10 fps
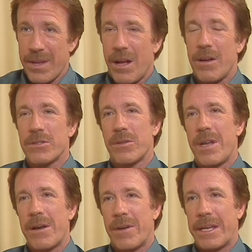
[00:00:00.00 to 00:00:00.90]
also
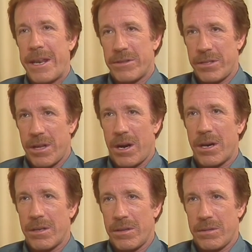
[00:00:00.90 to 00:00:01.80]
not only caters to the
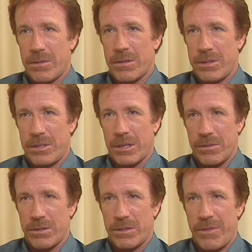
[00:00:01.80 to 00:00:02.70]
hardcore Chuck
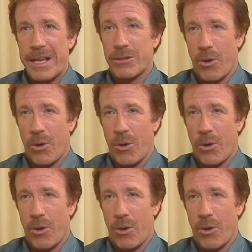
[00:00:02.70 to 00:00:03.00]
Norris fans.